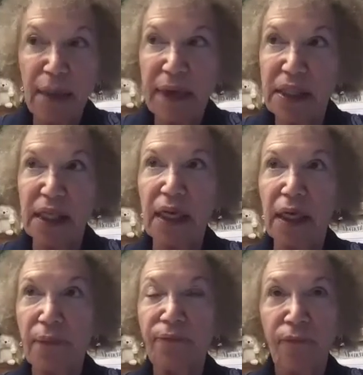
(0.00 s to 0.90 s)

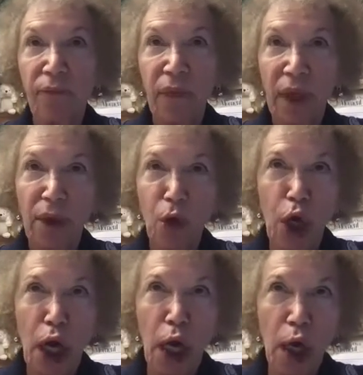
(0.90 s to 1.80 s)
missing their
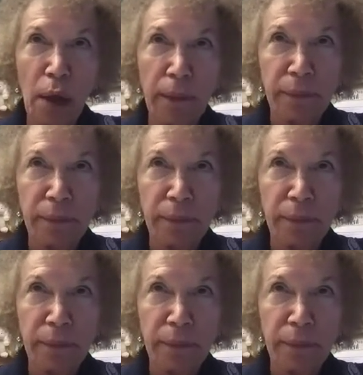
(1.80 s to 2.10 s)
tongue